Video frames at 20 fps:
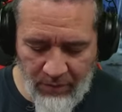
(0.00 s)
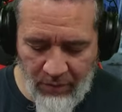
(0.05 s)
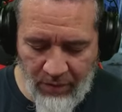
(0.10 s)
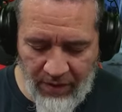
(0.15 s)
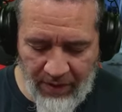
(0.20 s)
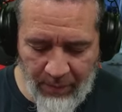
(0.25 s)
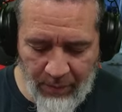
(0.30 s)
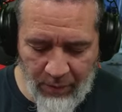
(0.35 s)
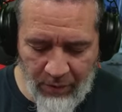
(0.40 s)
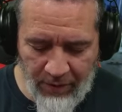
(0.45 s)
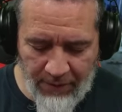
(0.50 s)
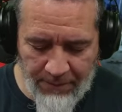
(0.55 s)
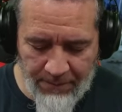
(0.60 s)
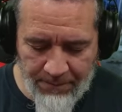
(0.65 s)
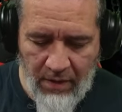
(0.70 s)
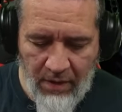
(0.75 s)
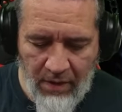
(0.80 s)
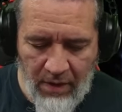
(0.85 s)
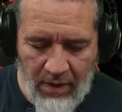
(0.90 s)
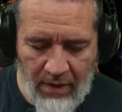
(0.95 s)
We're gonna keep going.
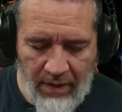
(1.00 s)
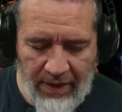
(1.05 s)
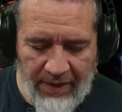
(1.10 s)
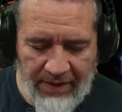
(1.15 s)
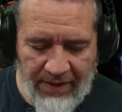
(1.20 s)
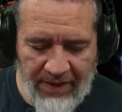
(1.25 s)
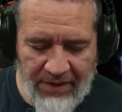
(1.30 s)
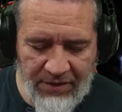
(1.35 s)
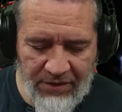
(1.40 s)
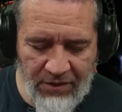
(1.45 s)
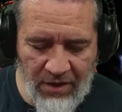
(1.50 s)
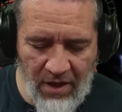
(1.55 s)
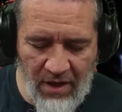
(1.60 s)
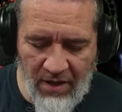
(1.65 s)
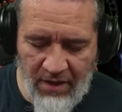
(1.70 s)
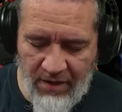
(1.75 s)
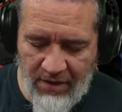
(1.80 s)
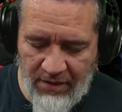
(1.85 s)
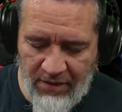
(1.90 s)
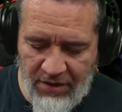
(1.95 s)
All right, this
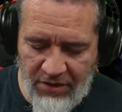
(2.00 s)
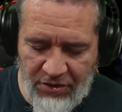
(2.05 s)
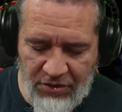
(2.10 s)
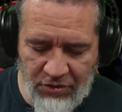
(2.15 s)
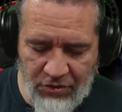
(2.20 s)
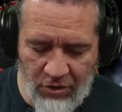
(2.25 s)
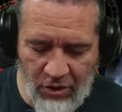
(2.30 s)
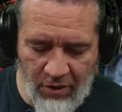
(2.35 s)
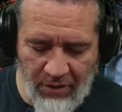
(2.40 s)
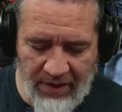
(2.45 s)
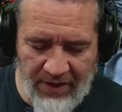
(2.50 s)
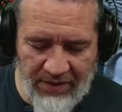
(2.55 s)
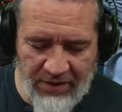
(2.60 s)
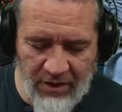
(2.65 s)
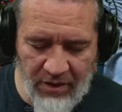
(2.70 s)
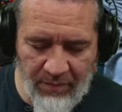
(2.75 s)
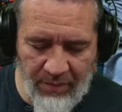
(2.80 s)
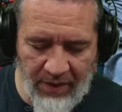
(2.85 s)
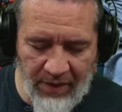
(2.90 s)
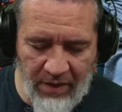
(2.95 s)
story is
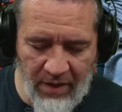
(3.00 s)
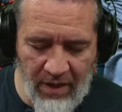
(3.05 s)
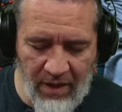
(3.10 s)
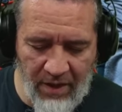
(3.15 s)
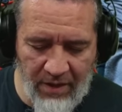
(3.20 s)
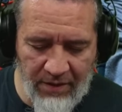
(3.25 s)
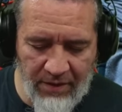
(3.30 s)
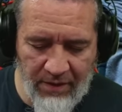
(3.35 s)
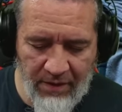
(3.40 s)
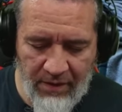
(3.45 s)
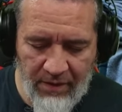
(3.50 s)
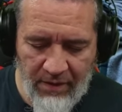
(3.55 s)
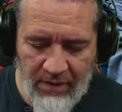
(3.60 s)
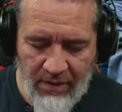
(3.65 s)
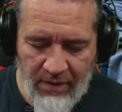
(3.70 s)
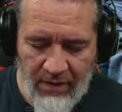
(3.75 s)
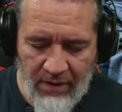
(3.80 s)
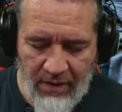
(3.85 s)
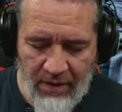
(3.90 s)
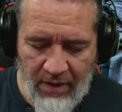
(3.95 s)
gonna be called
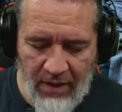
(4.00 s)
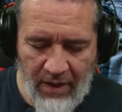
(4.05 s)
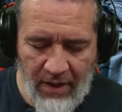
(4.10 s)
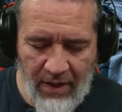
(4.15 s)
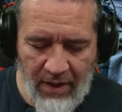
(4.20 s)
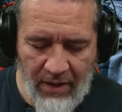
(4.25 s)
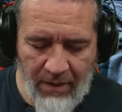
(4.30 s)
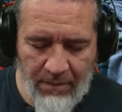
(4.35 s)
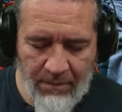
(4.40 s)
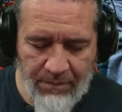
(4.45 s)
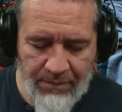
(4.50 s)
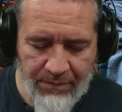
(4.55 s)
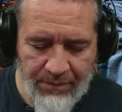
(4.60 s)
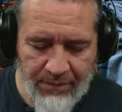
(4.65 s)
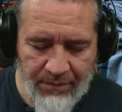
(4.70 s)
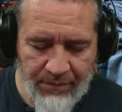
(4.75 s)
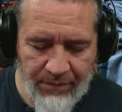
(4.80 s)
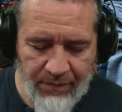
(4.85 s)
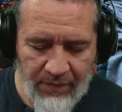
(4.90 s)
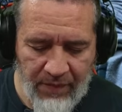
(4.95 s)

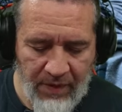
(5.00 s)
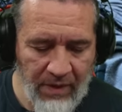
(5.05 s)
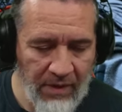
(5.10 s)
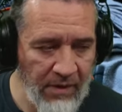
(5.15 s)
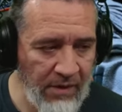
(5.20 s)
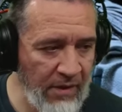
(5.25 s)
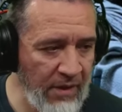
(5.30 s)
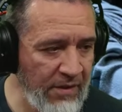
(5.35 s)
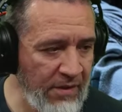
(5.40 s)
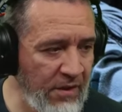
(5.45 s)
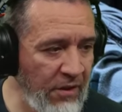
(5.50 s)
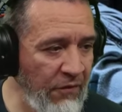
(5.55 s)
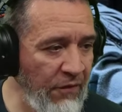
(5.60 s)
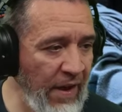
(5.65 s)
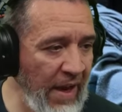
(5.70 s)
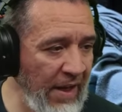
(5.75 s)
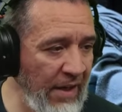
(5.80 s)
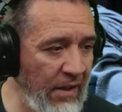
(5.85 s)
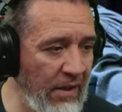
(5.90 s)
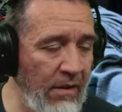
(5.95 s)
The
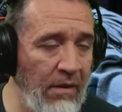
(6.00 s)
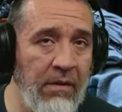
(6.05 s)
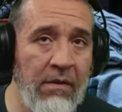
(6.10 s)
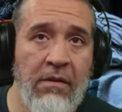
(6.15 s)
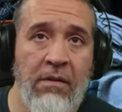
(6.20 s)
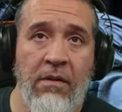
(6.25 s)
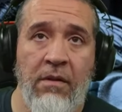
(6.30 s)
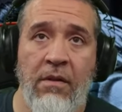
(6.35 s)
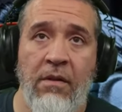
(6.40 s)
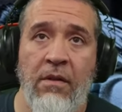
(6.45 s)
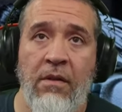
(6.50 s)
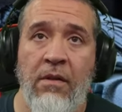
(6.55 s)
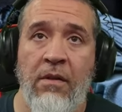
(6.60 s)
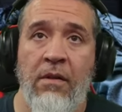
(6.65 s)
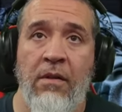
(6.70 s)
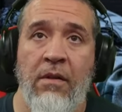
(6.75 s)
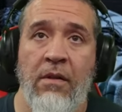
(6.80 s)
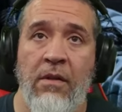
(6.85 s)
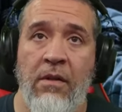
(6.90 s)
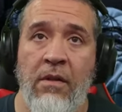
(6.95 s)
Savannah
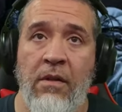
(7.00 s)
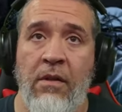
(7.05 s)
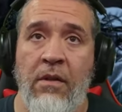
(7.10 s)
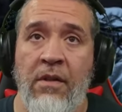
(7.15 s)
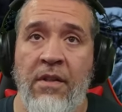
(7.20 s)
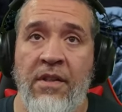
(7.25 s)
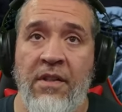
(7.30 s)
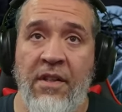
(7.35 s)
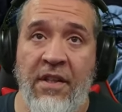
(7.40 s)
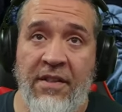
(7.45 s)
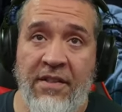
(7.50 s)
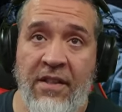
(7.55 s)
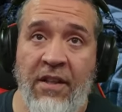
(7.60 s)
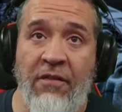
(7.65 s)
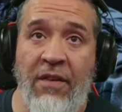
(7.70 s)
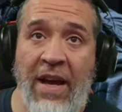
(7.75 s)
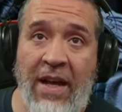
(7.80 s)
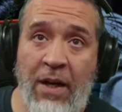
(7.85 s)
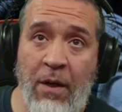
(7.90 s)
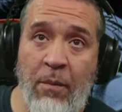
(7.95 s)

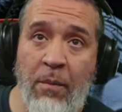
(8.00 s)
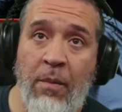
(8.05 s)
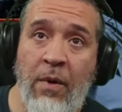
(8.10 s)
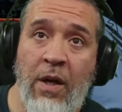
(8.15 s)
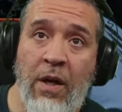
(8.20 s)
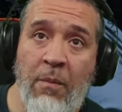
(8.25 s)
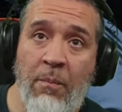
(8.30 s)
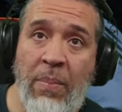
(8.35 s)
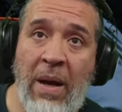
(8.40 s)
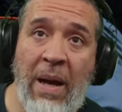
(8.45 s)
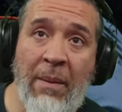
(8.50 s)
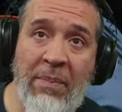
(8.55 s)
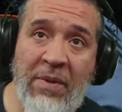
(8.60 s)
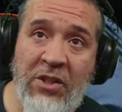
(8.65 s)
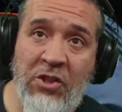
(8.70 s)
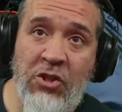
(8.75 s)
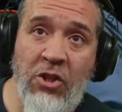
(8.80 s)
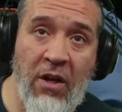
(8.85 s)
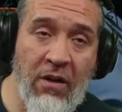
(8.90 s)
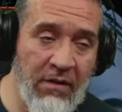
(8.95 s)

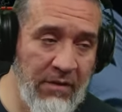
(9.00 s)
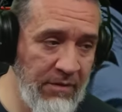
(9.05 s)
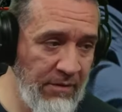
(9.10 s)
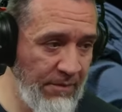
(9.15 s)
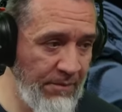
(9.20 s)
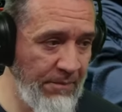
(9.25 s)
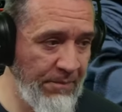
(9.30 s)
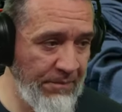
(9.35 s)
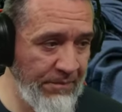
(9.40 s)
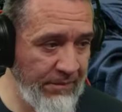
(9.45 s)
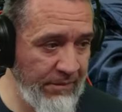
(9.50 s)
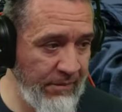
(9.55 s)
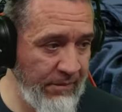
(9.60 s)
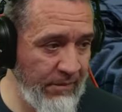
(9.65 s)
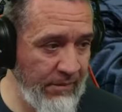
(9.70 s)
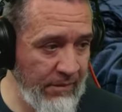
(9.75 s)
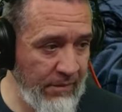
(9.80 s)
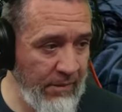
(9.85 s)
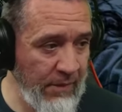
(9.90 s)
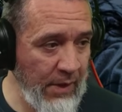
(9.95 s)
PapiShlong. All
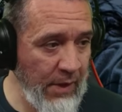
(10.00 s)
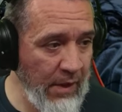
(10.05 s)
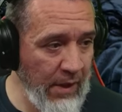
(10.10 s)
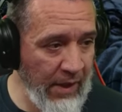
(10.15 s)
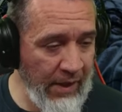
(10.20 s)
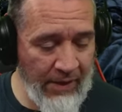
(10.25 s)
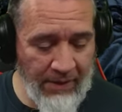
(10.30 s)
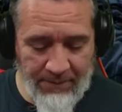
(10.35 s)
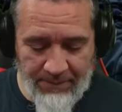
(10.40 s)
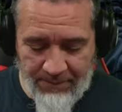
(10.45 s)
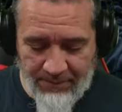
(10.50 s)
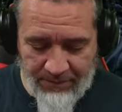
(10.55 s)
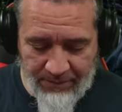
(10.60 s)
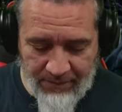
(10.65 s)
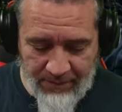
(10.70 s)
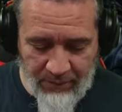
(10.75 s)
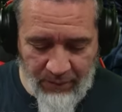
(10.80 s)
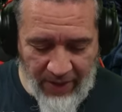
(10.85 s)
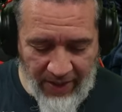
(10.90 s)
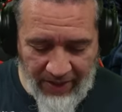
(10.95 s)
right?
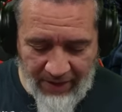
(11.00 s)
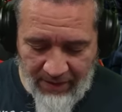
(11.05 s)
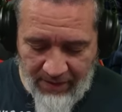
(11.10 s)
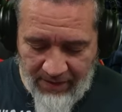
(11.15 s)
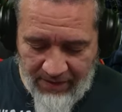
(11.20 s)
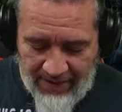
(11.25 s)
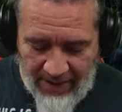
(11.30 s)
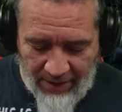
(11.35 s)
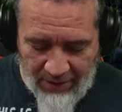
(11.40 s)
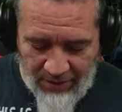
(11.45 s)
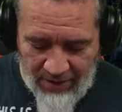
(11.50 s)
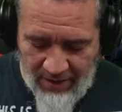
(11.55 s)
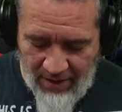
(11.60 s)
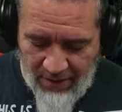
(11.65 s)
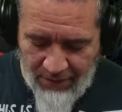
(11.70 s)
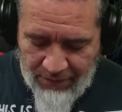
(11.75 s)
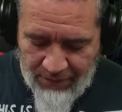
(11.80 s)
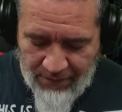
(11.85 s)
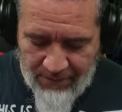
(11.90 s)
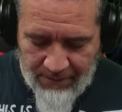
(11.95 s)
Right? Is that good
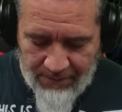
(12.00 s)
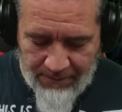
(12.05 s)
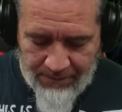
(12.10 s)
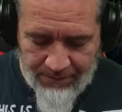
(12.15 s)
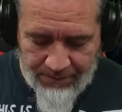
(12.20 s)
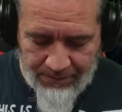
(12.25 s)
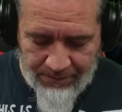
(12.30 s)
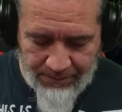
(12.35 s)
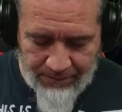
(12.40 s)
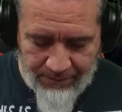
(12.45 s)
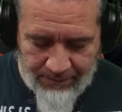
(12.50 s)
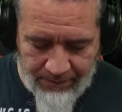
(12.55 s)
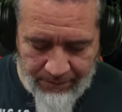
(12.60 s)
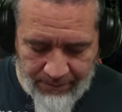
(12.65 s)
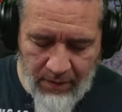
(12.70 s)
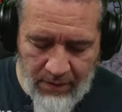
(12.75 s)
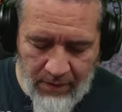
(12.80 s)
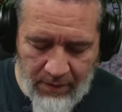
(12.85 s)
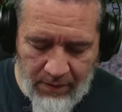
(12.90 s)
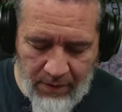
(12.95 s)
enough?
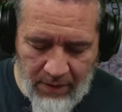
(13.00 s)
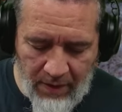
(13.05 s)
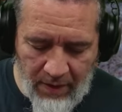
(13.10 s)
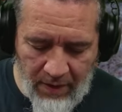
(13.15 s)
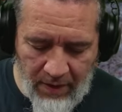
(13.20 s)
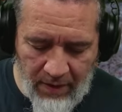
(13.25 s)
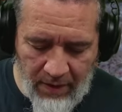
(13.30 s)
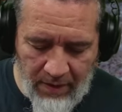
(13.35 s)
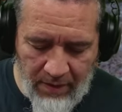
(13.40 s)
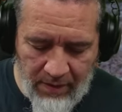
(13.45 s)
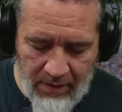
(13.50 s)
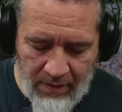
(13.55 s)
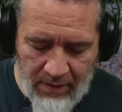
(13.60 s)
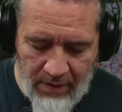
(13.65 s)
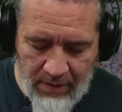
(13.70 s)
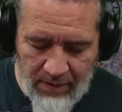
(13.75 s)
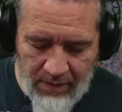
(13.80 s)
No.